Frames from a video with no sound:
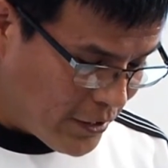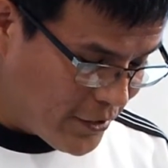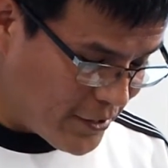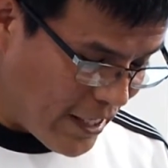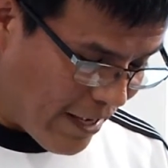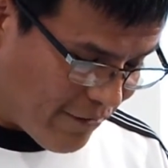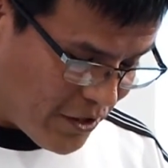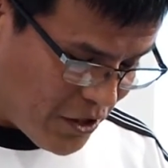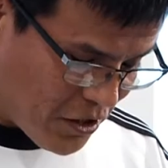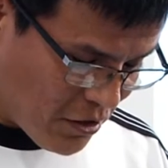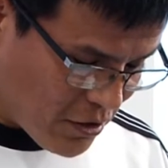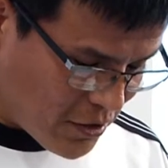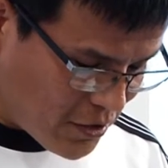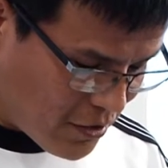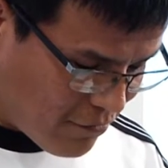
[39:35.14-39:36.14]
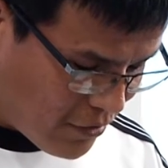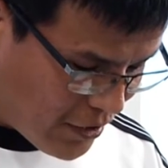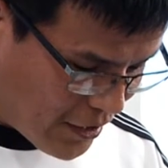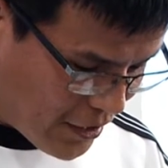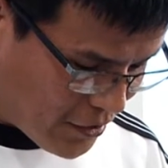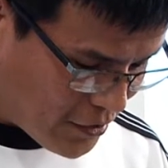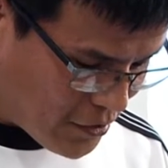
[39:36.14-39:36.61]
Savaging the
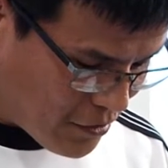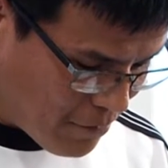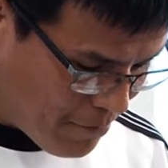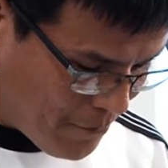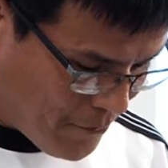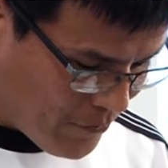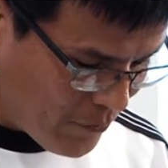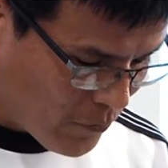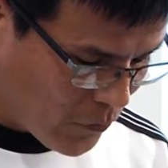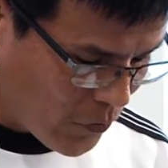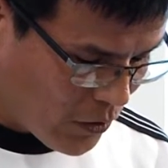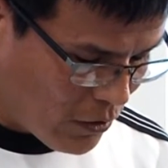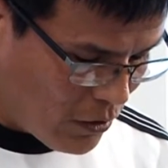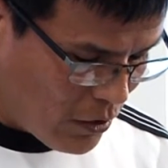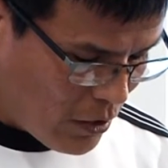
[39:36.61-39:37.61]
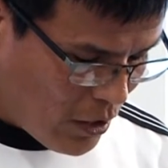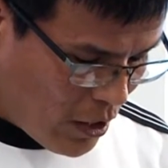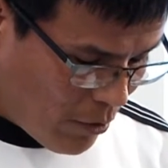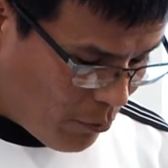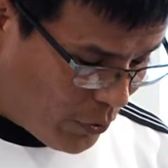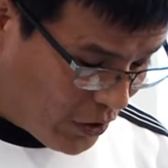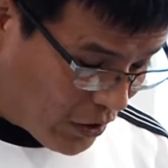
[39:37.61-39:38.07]
civilized.
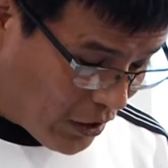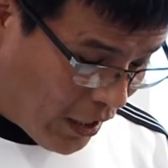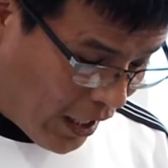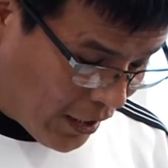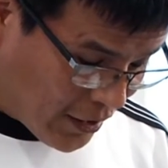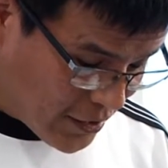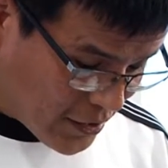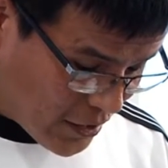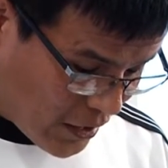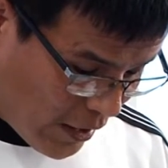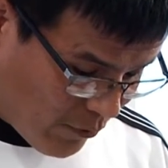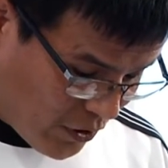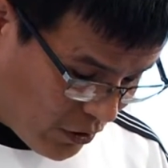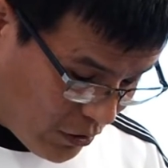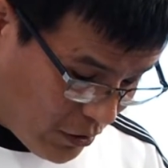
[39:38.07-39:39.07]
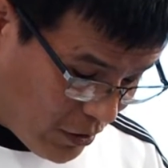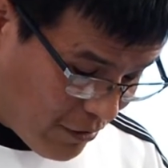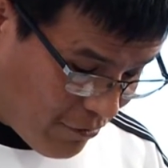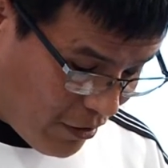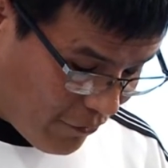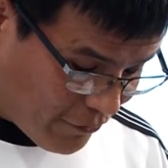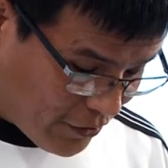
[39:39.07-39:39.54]
Bilaganas attempting to
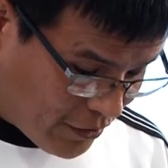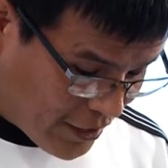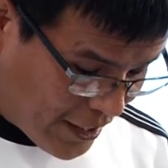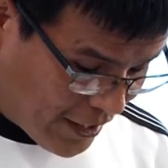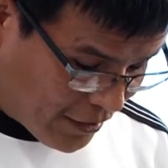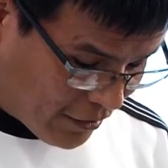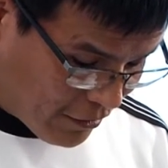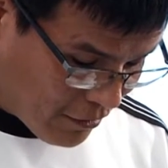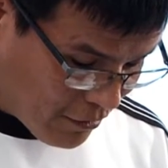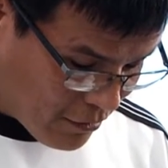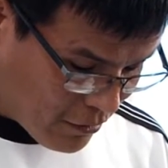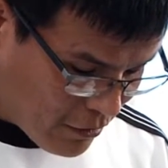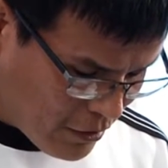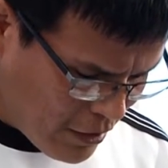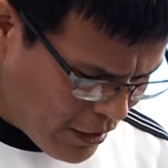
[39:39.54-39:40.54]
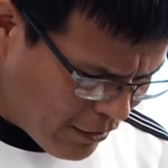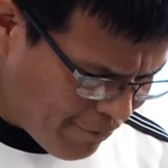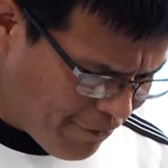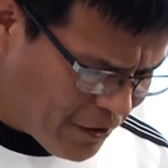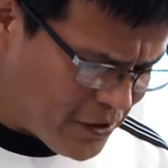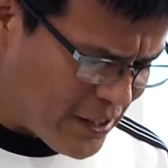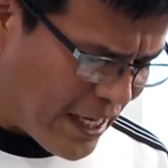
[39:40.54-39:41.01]
live off the land, a
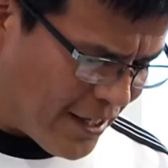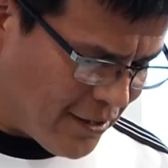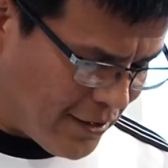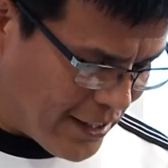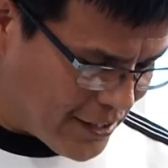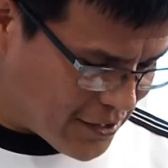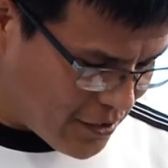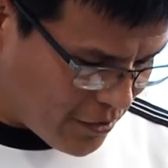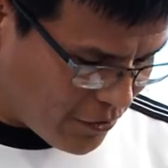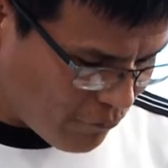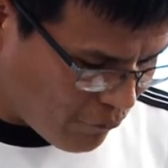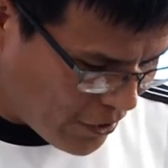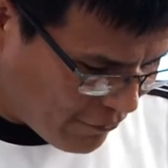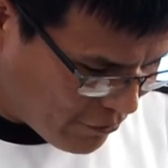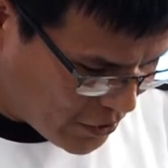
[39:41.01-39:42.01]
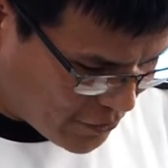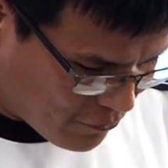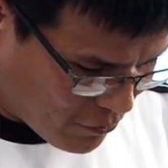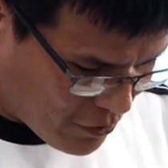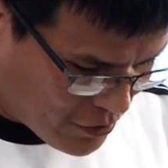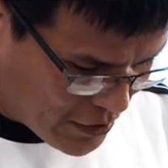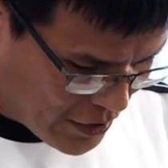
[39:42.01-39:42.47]
first hand lesson in reverence
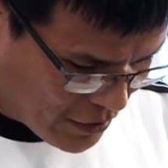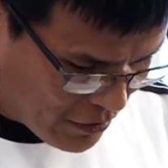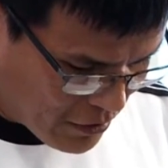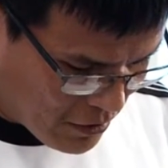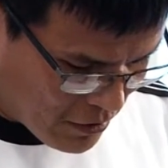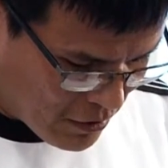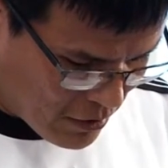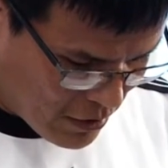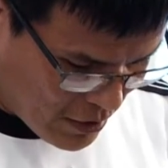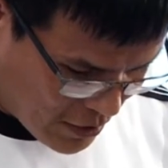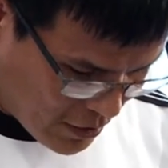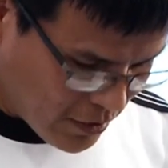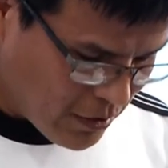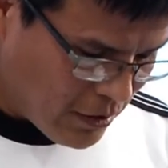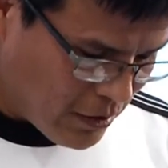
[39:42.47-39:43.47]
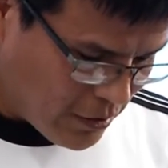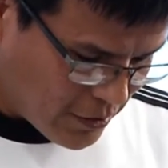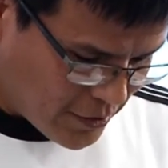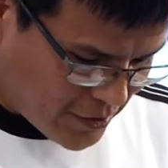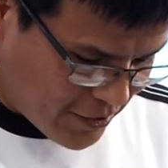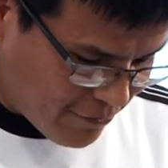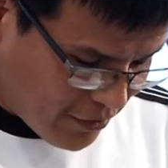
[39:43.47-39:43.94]
for the land.
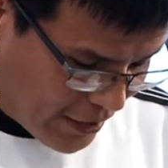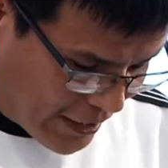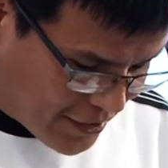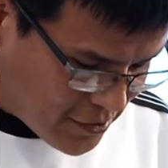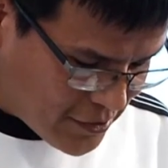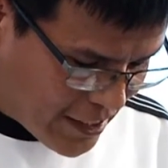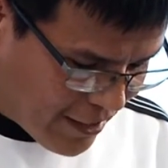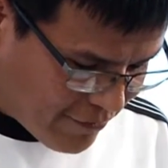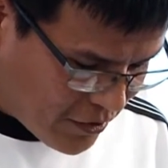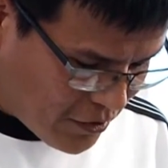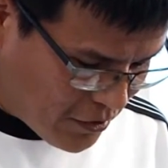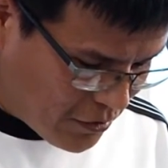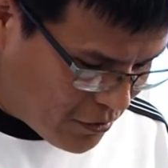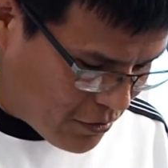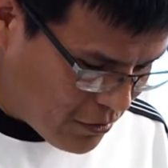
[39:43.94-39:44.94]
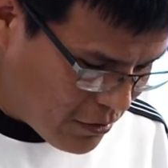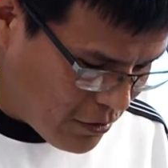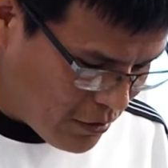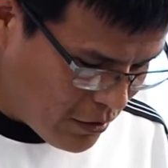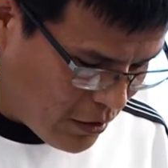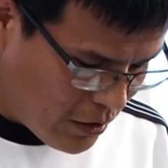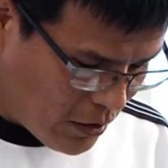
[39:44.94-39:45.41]
Civilized savages.
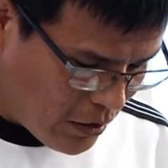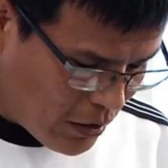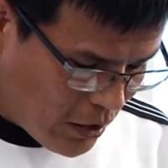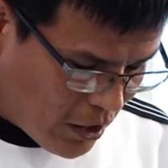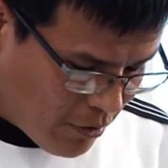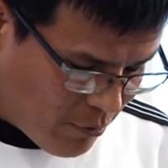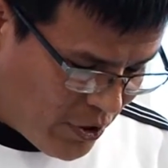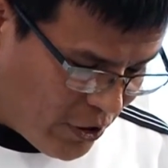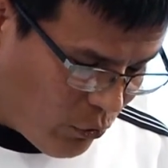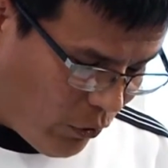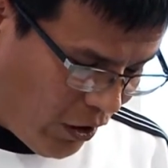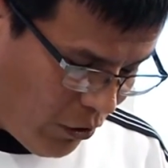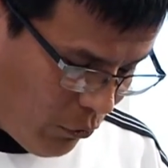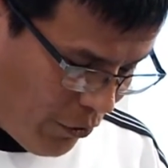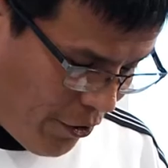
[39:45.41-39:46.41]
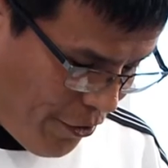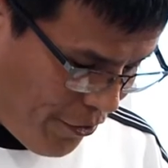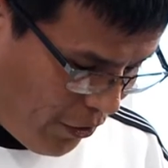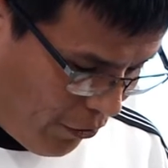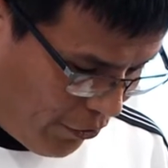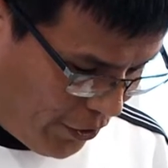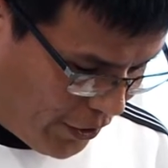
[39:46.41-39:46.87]
Meanwhile, we're
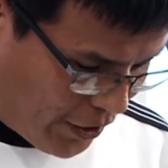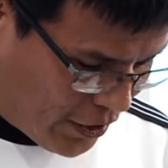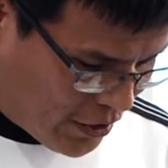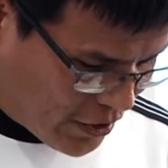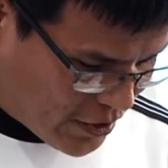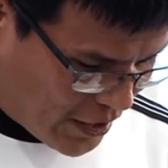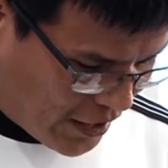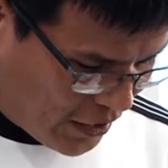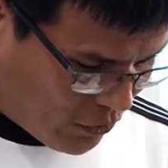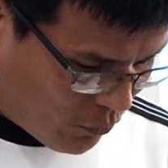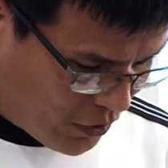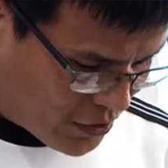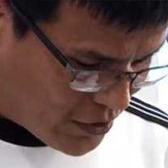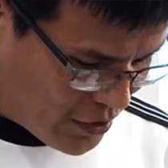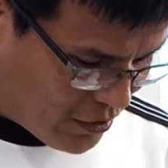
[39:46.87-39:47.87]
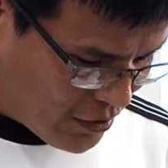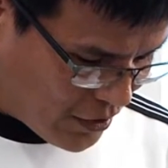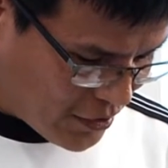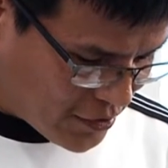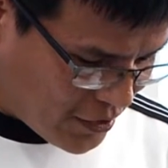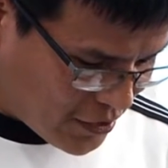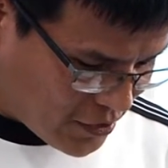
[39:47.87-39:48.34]
thoroughly entertained while
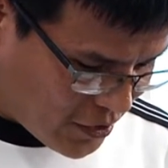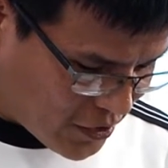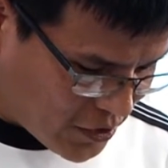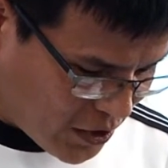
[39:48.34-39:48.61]
still existing